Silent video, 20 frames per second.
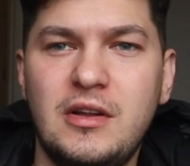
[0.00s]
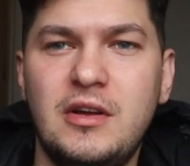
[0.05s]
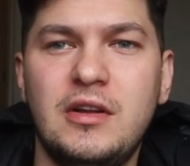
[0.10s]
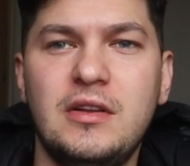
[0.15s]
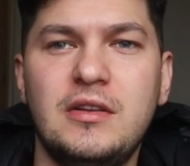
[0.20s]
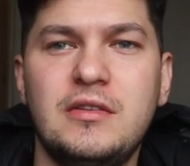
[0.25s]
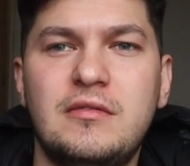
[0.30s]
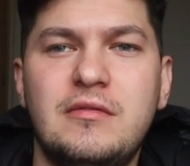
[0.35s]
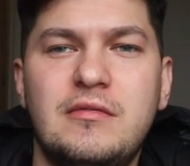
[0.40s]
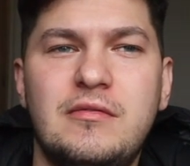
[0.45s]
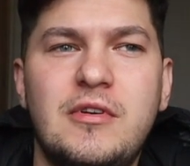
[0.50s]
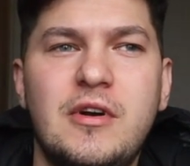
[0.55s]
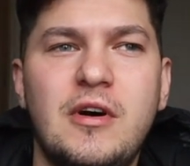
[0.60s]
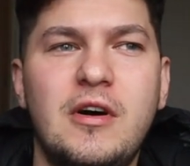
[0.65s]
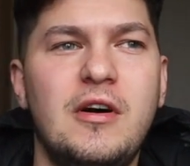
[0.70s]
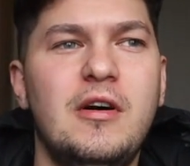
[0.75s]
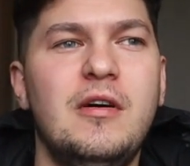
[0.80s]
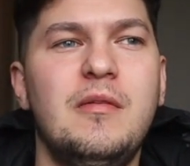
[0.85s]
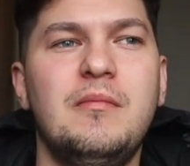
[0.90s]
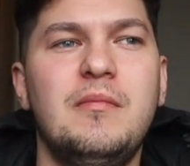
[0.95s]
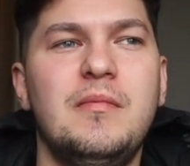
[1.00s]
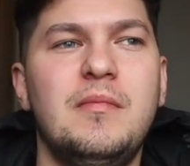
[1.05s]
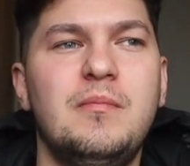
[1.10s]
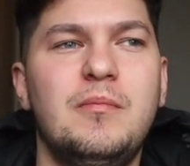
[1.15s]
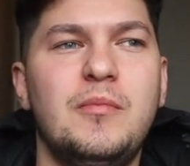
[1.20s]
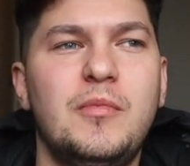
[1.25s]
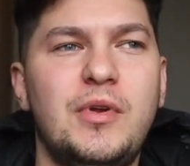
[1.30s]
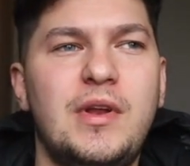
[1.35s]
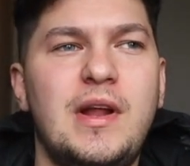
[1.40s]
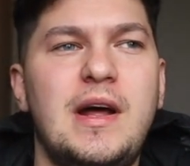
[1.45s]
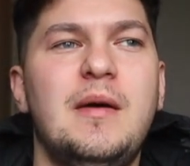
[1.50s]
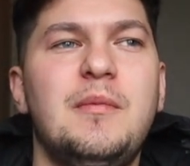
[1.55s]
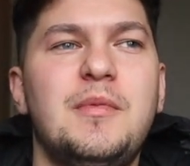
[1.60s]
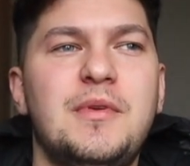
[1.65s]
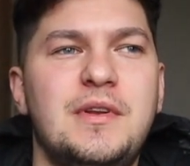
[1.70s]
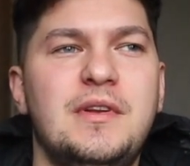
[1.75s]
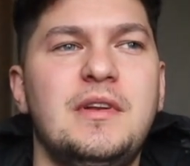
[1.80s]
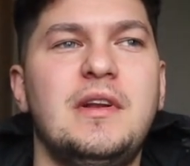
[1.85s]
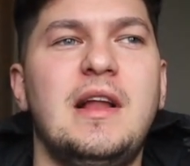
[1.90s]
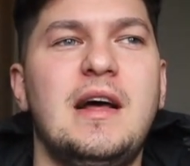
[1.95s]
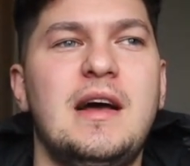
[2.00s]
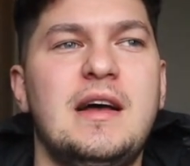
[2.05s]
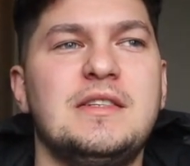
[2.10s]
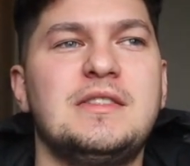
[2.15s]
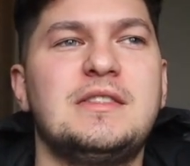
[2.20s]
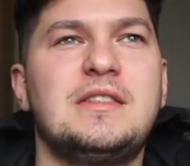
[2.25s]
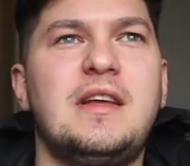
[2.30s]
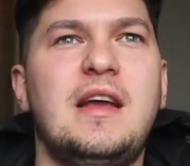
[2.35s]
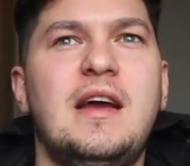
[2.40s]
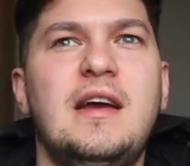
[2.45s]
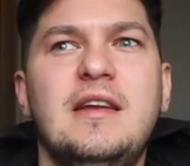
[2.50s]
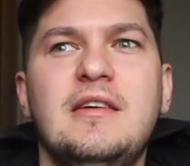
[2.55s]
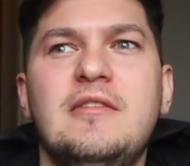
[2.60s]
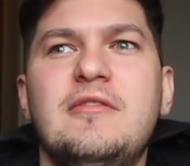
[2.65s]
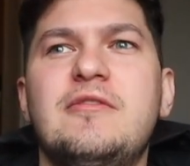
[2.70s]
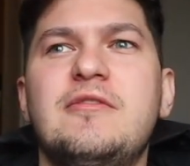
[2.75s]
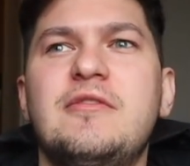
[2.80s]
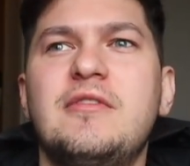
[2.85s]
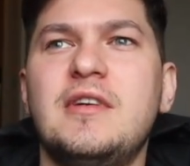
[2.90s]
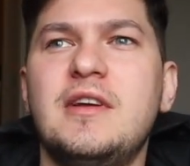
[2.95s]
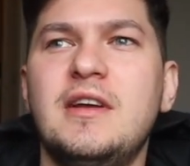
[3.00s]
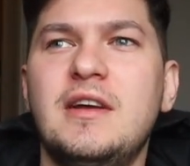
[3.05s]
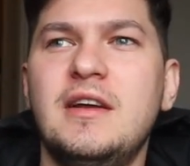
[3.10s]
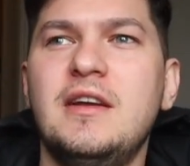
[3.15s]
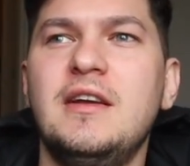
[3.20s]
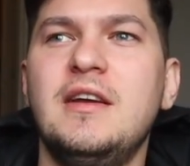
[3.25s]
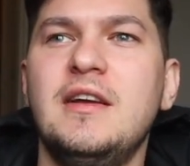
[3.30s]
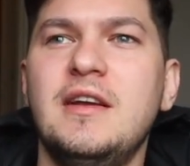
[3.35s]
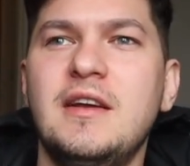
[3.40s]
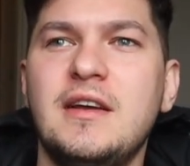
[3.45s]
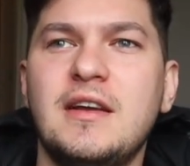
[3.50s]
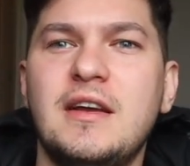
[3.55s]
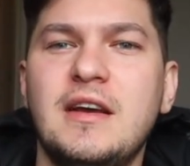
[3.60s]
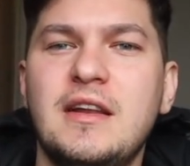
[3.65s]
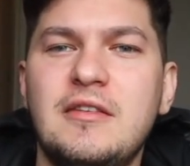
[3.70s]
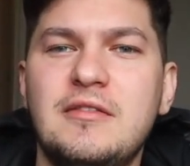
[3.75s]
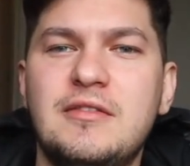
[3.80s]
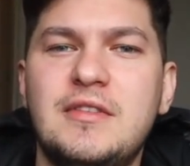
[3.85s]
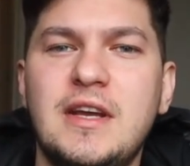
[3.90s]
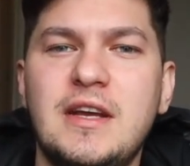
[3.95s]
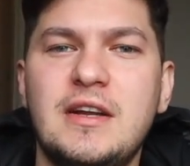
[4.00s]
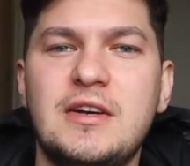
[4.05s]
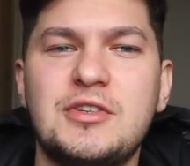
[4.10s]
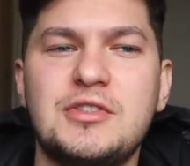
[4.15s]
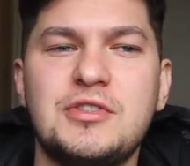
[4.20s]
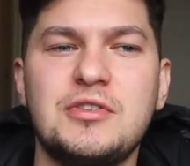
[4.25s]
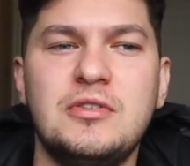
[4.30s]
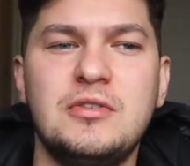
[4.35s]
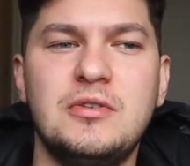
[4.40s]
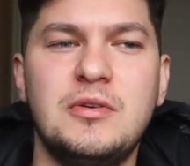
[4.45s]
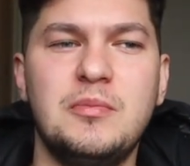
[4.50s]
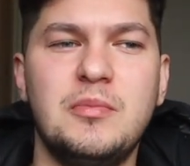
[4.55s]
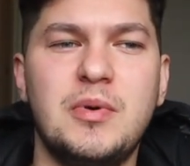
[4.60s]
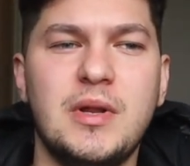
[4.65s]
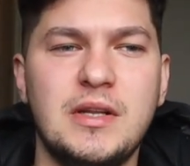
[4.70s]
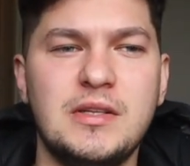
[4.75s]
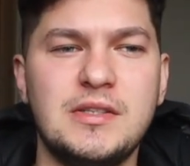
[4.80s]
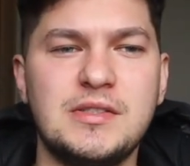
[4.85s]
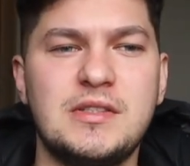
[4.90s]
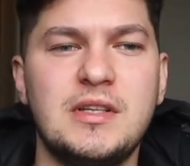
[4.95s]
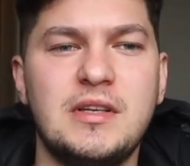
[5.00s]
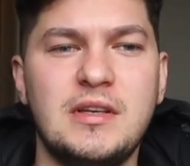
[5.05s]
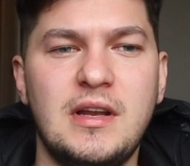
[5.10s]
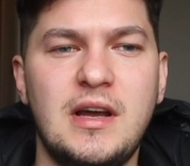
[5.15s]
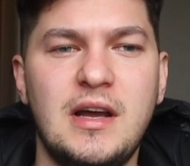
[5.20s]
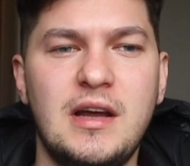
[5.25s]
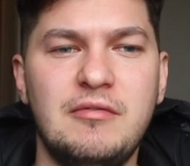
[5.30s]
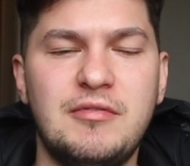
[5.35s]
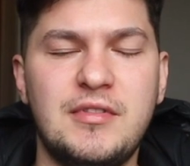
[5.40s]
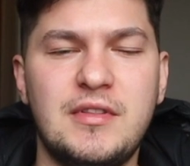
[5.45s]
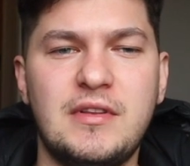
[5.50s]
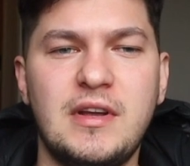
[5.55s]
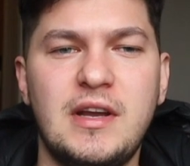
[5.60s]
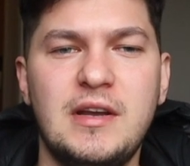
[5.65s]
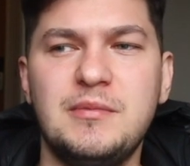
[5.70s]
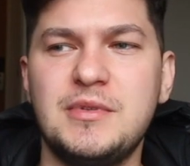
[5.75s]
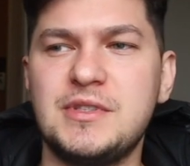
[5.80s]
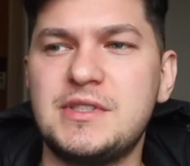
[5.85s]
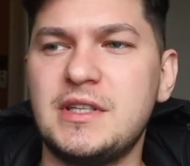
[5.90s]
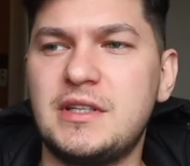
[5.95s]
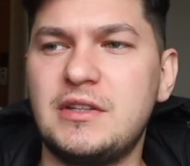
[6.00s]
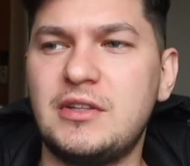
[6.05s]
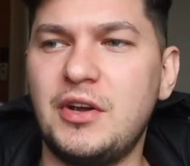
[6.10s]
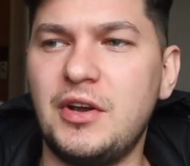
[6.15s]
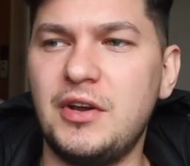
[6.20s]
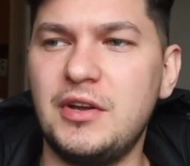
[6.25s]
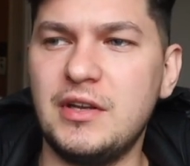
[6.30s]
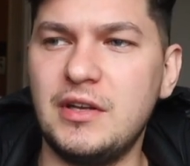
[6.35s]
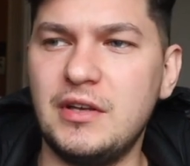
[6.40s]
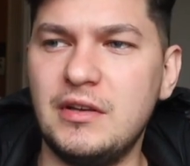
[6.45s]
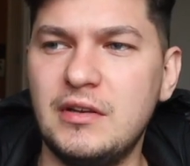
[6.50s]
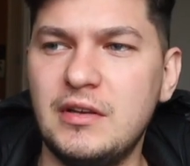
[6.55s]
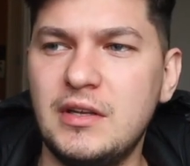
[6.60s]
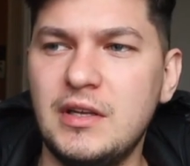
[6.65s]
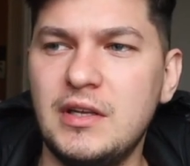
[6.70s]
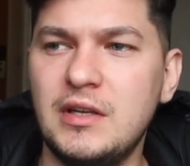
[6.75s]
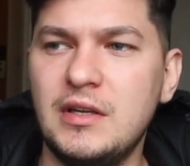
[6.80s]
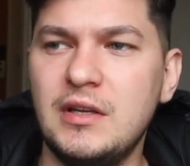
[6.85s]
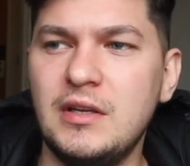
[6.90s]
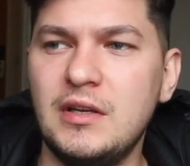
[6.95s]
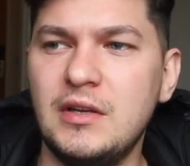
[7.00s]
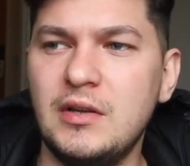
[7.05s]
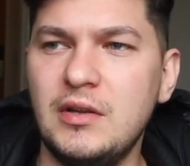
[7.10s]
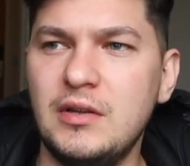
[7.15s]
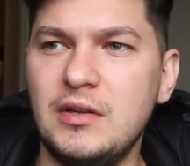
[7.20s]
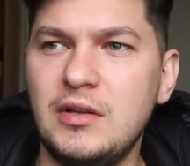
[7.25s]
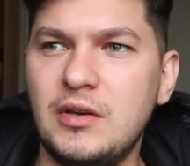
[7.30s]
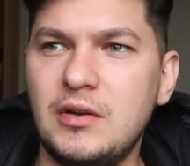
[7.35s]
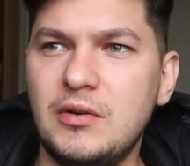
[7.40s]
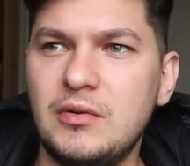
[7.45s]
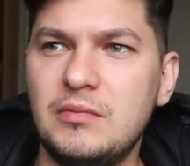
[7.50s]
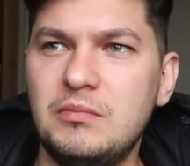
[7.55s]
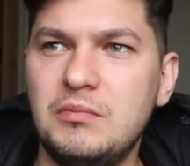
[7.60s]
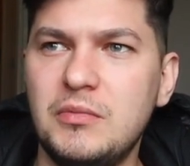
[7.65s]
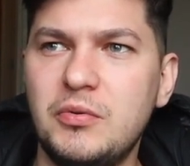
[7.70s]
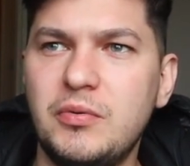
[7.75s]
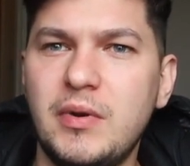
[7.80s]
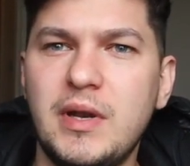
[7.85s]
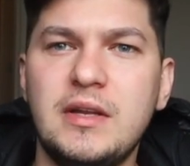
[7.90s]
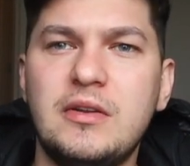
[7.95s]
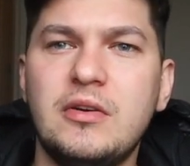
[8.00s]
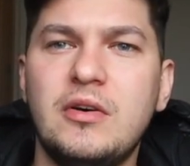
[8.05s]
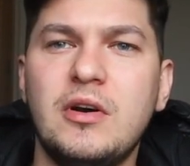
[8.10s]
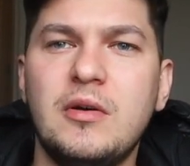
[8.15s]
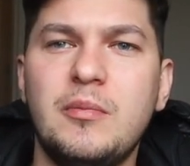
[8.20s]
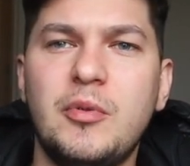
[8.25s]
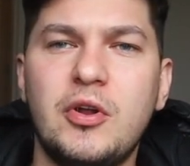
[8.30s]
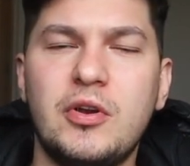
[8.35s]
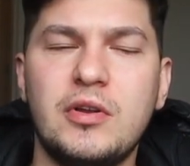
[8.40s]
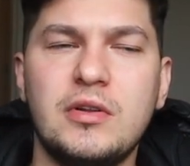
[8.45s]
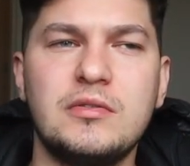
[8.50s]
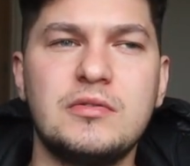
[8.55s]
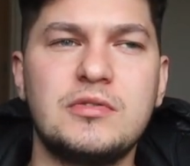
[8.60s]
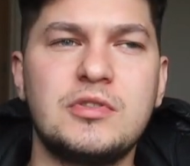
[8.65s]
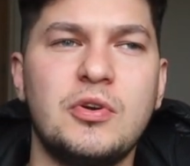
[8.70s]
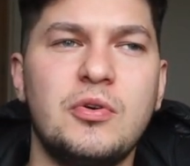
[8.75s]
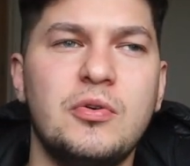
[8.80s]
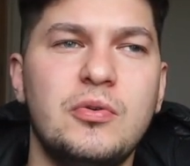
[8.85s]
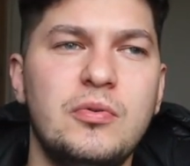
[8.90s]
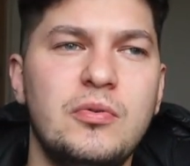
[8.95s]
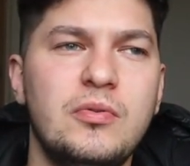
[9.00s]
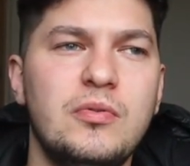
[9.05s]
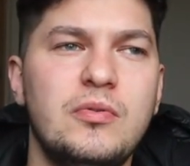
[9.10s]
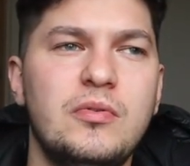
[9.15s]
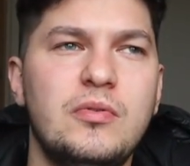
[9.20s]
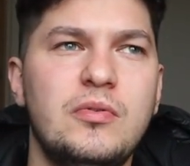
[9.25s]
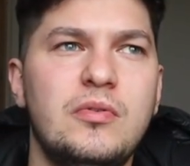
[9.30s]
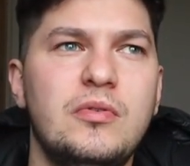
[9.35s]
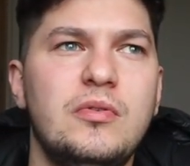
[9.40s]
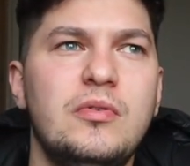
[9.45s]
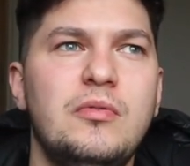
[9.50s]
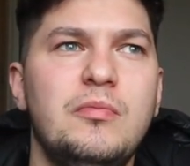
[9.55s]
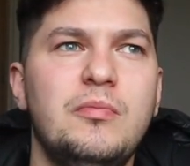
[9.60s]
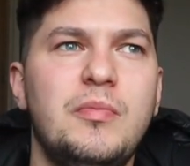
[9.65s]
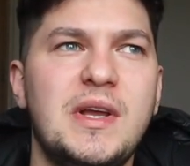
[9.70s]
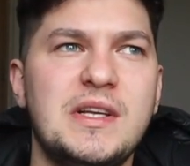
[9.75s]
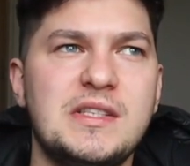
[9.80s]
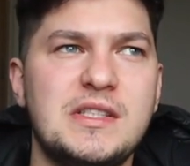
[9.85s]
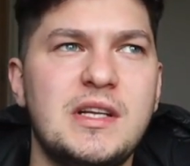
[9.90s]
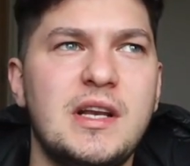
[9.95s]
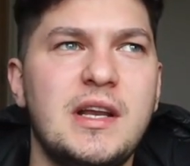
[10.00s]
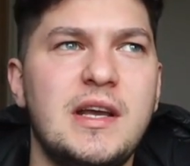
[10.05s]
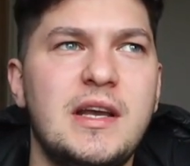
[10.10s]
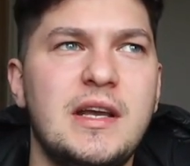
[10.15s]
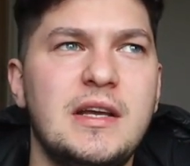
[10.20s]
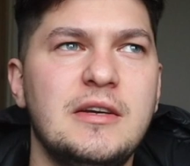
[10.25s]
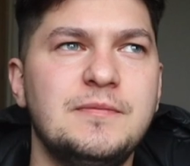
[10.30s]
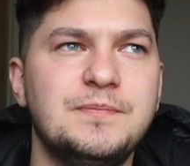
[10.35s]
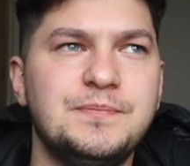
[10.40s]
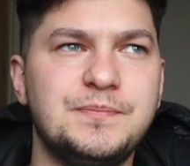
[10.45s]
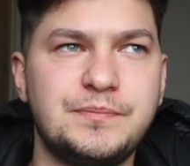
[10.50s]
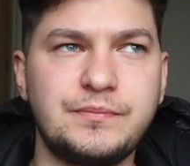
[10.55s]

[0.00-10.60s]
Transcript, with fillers: lot from what happened in the last kind of kind of day or so, but I just didn't have time to sit down and, you know, really talk about it. So basically